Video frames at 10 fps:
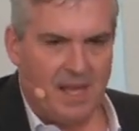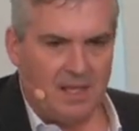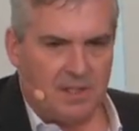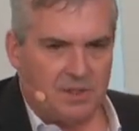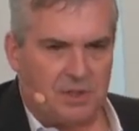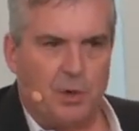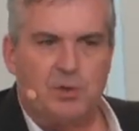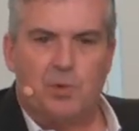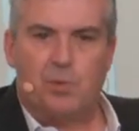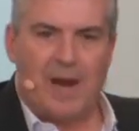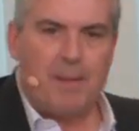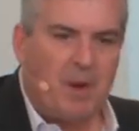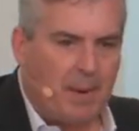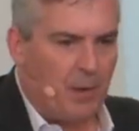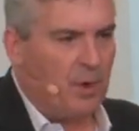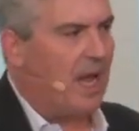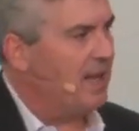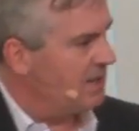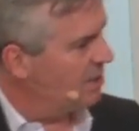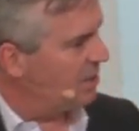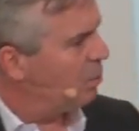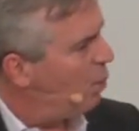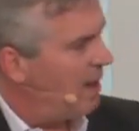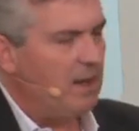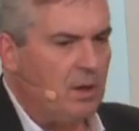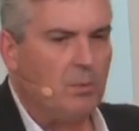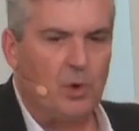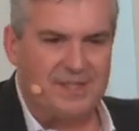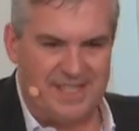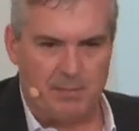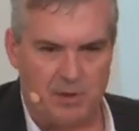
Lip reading: So to wrap up, I'd like to do one little more demo,